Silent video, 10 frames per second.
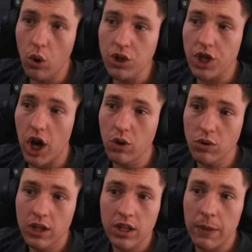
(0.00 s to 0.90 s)

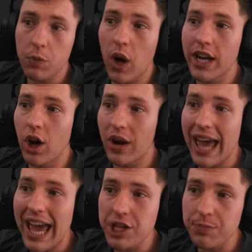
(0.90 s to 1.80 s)
Also, Pep
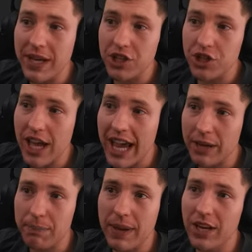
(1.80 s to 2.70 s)
Guardiola has been
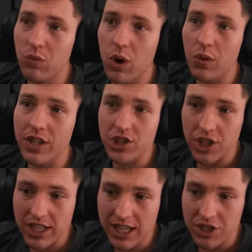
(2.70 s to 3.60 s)
sacked. Ben
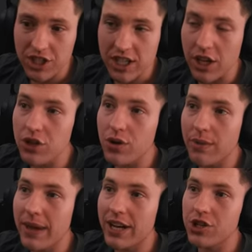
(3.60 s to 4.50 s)
Wilkinson is the
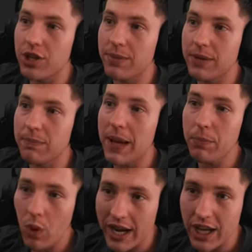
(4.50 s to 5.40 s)
interim manager, but
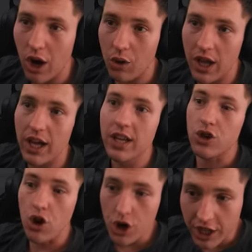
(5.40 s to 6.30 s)
Pep Guardiola,
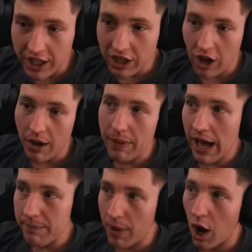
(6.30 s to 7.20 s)
Jurgen Klopp
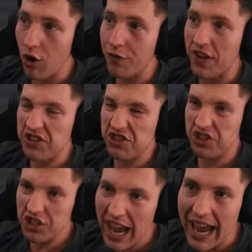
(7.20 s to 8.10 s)
are both
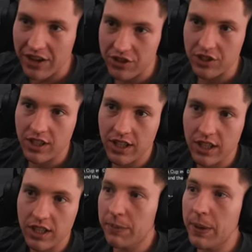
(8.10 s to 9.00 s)
sacked.
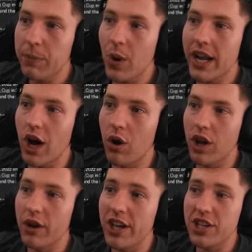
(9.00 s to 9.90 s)
But Pep
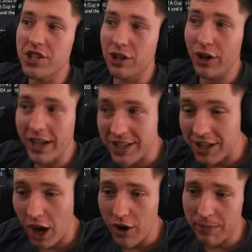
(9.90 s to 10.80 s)
Guardiola is looking
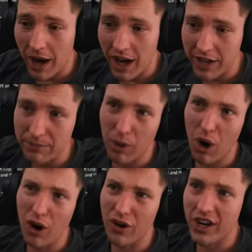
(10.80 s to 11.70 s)
to go to Bayern.
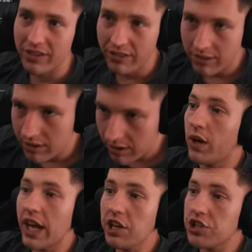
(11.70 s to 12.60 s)
Boring.
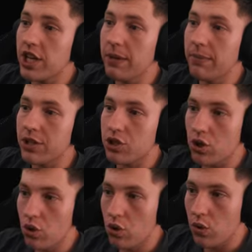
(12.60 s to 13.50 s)
We're going to sim
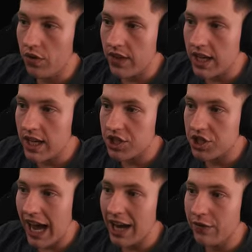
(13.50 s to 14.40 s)
to the
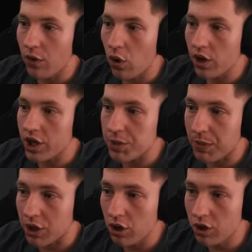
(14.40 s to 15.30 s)
start of August
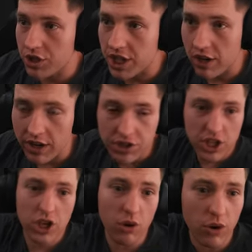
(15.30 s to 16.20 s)
because there is
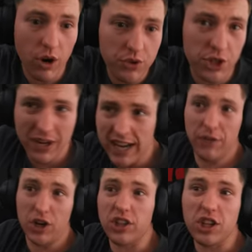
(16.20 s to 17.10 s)
the Euros. So we're going to
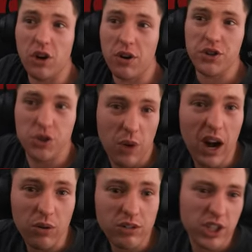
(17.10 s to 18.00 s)
have a look at the Euros as
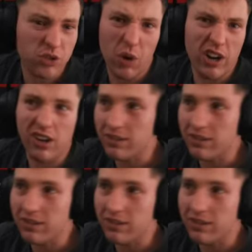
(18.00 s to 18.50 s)
well, because why